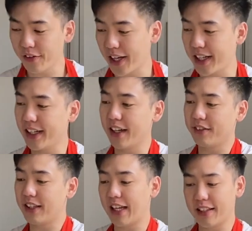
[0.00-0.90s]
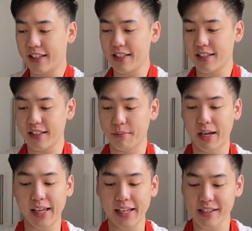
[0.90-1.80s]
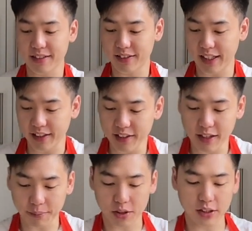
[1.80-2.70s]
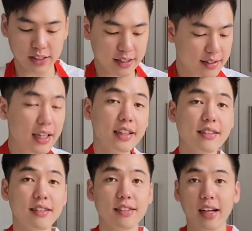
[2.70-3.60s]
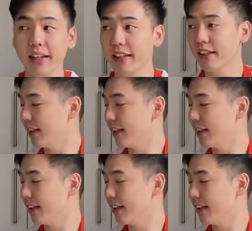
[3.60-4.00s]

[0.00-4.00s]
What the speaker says: Alright, now that my eggs are done, I'm gonna just set this aside